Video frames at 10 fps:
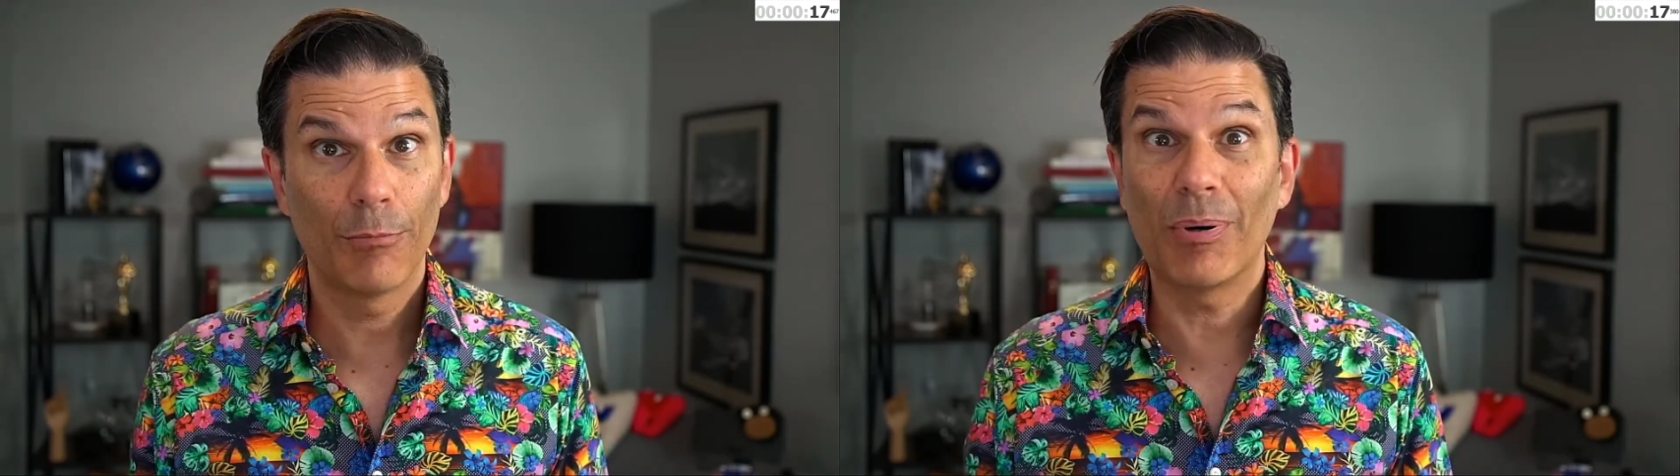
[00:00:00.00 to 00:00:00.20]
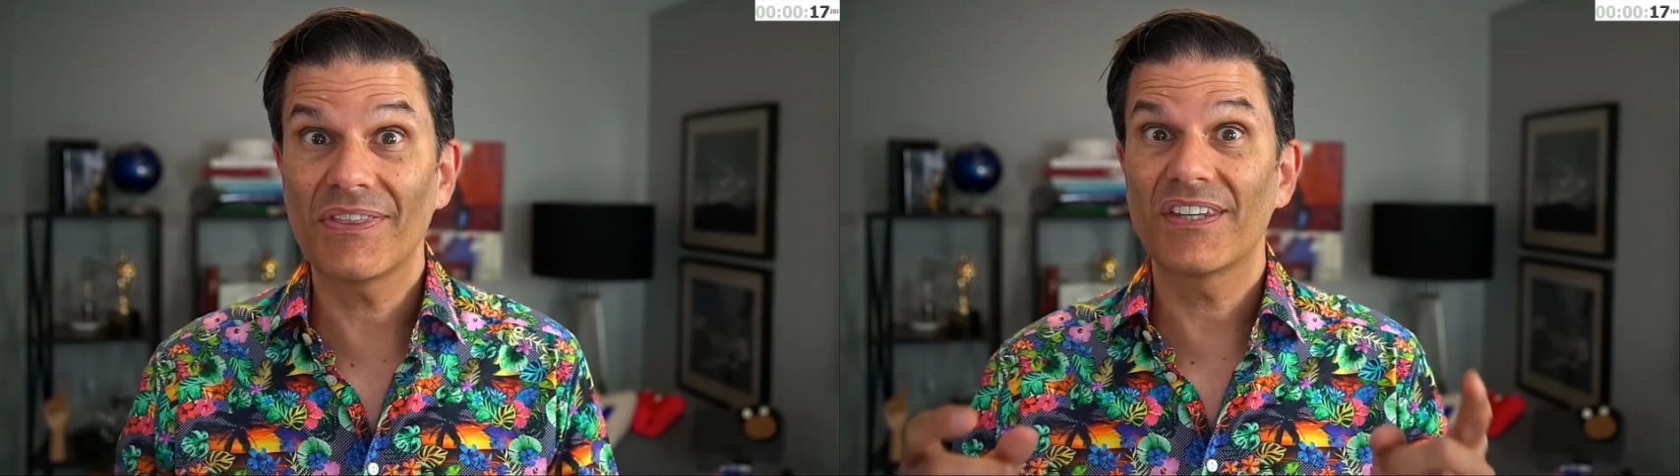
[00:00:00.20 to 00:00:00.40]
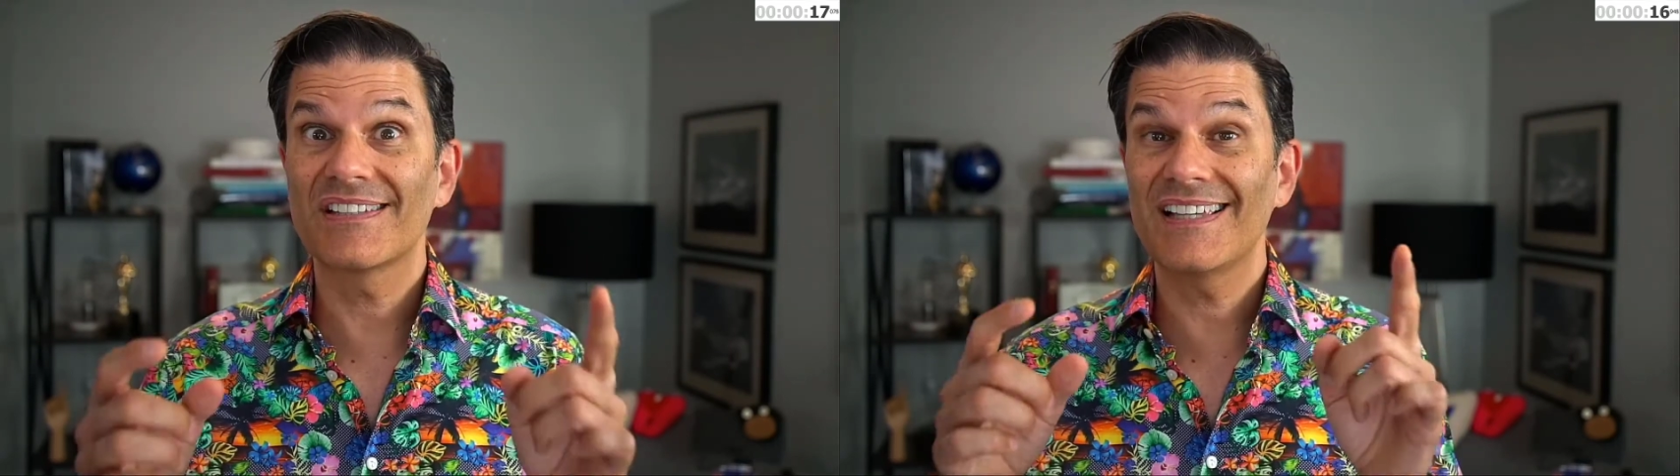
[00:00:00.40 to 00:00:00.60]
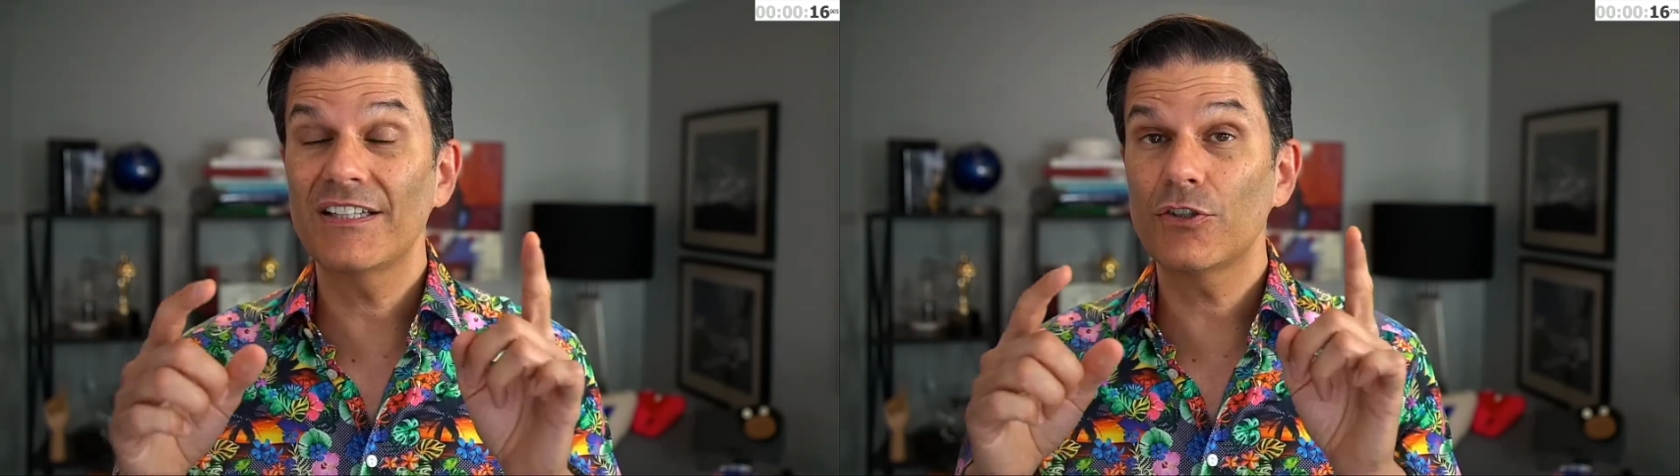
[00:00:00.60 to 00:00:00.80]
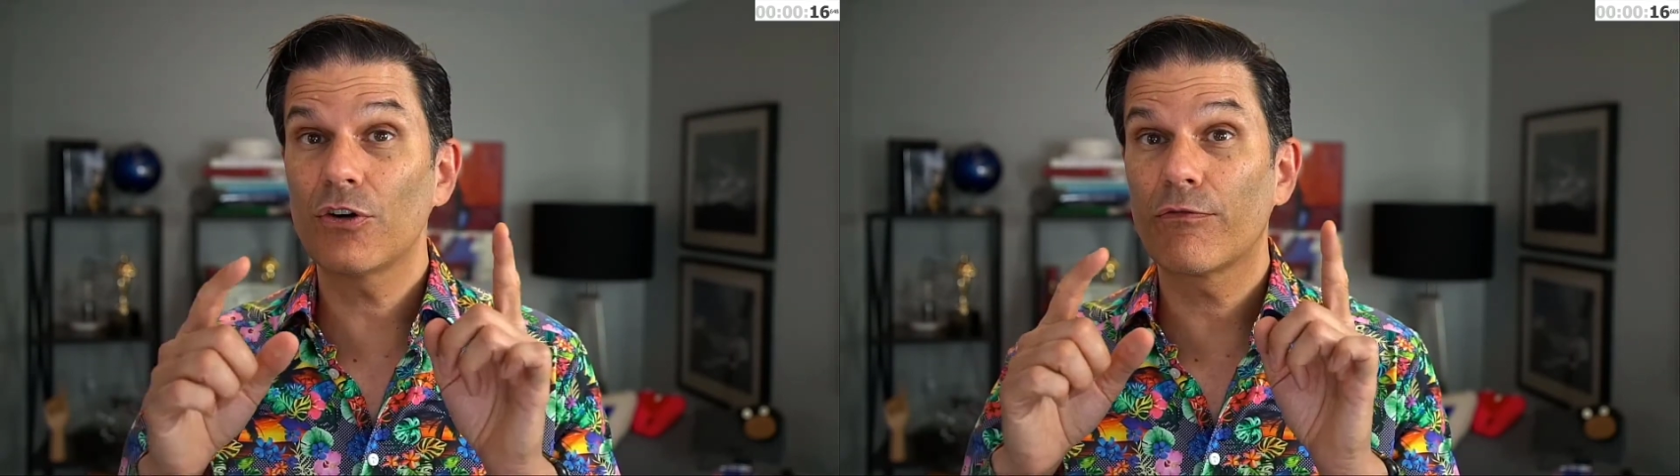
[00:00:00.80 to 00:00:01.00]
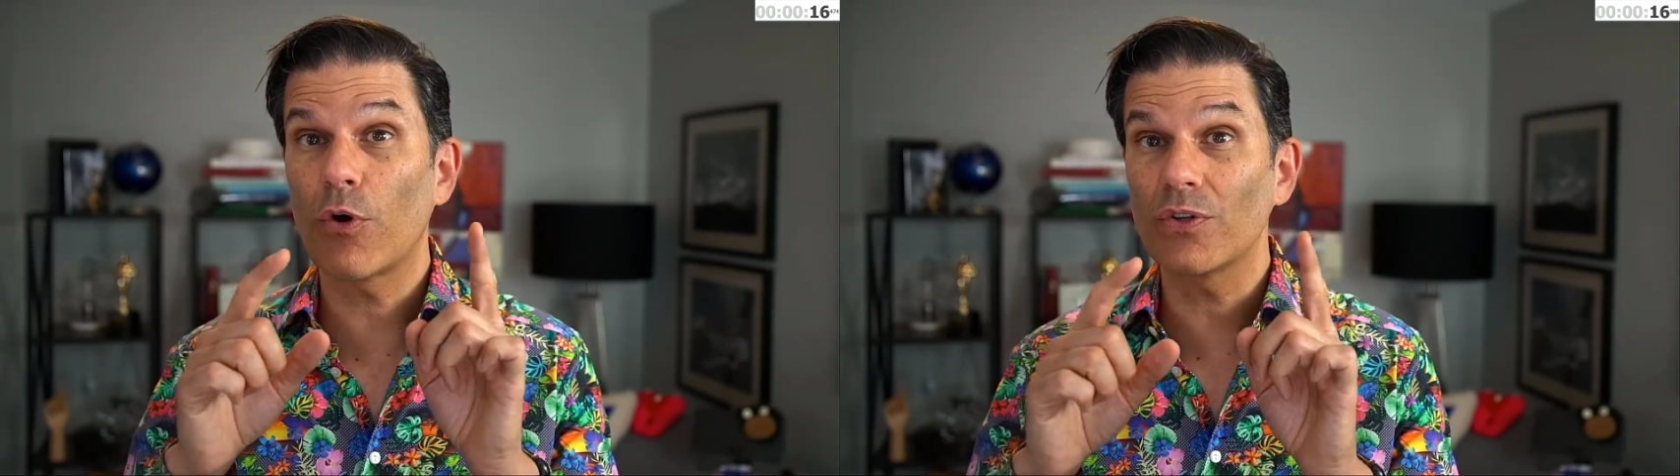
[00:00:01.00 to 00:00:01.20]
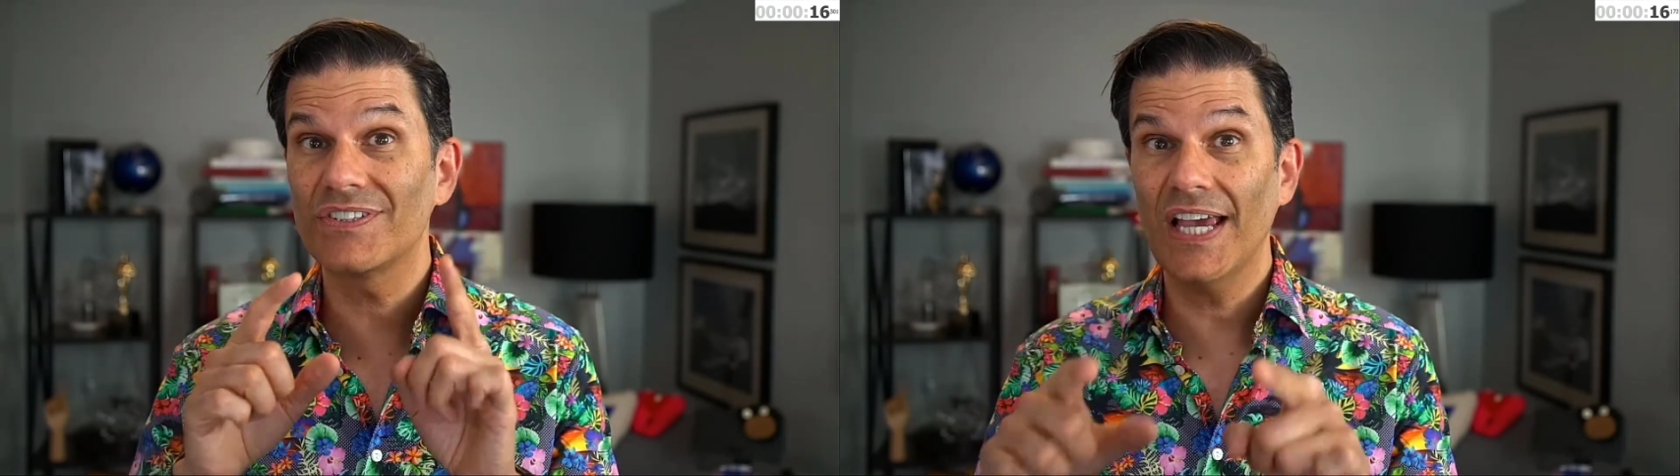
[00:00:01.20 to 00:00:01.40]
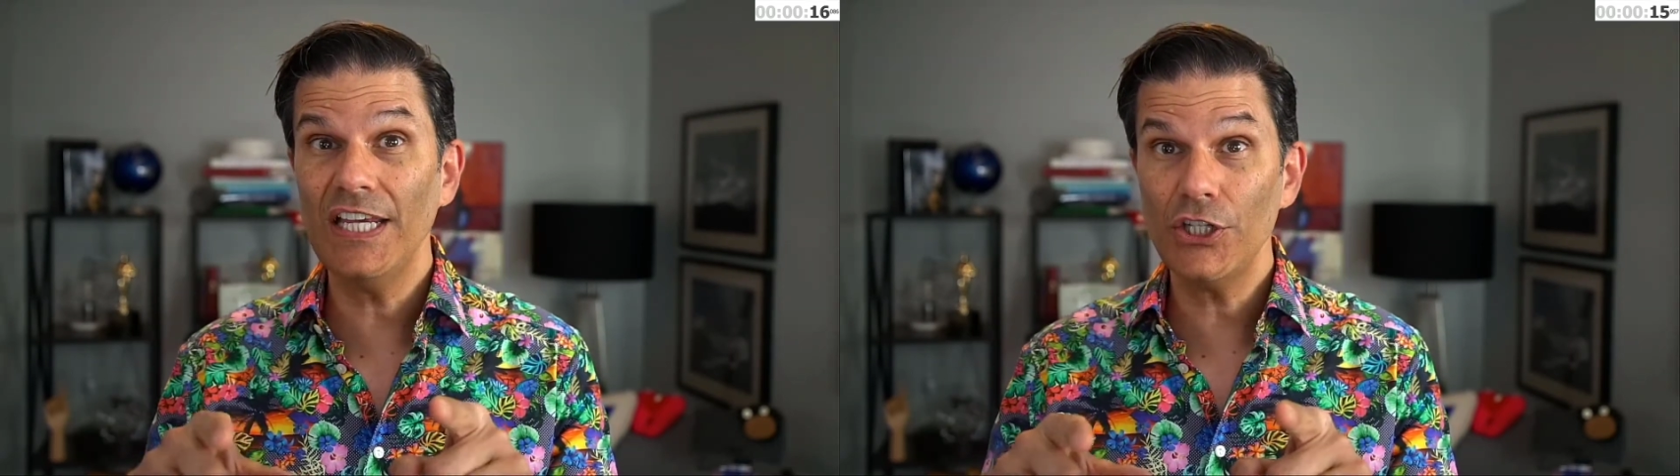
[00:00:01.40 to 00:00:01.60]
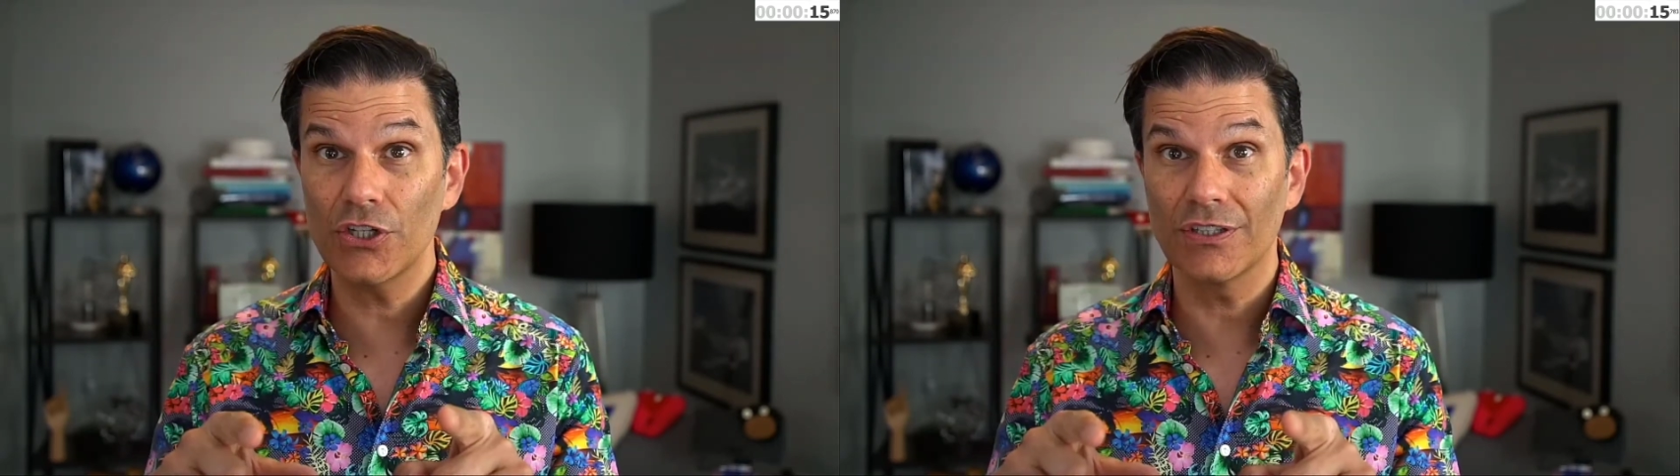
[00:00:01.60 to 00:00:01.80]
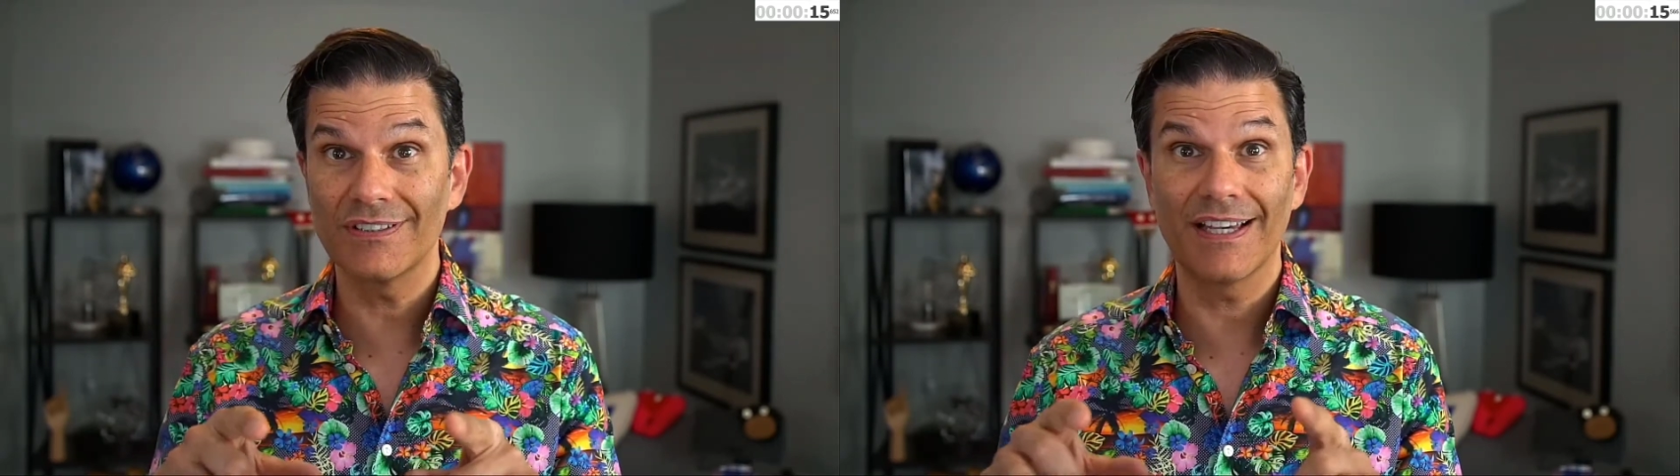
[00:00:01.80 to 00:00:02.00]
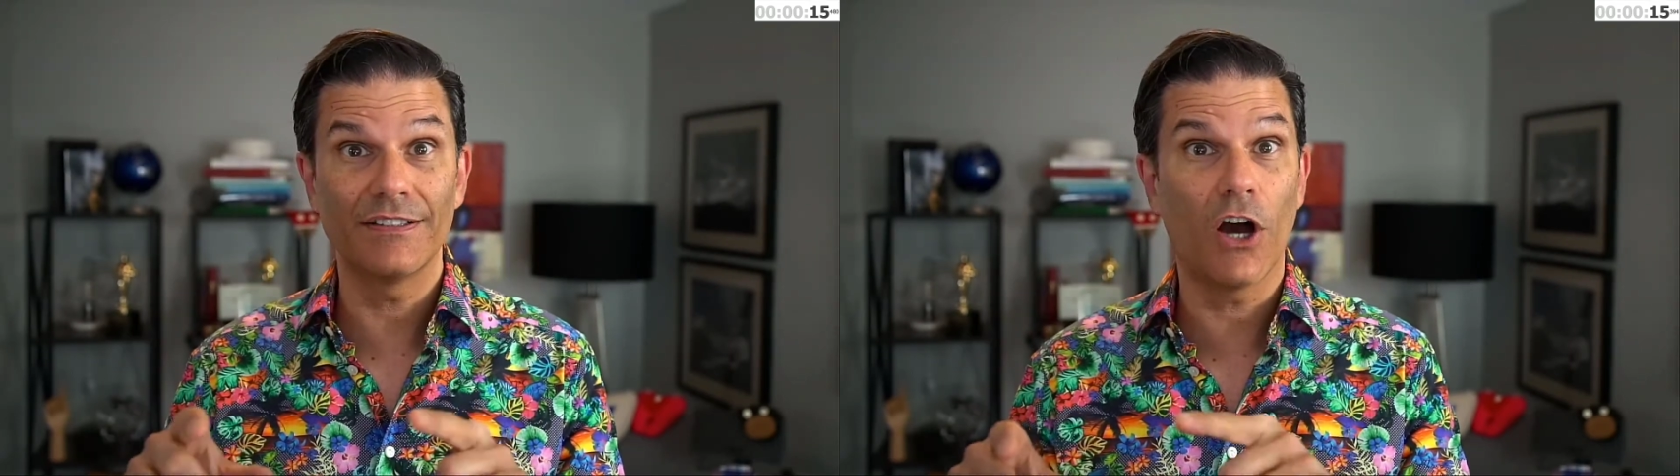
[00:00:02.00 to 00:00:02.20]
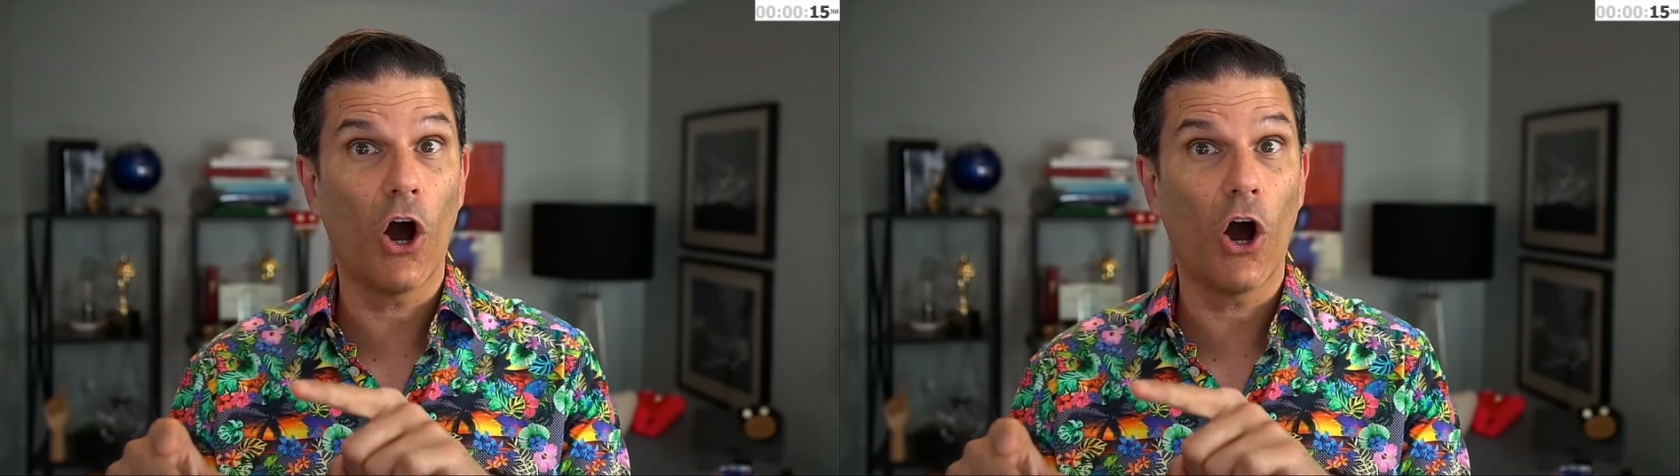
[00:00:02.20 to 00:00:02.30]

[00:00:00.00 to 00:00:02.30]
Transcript: But the center of rotation can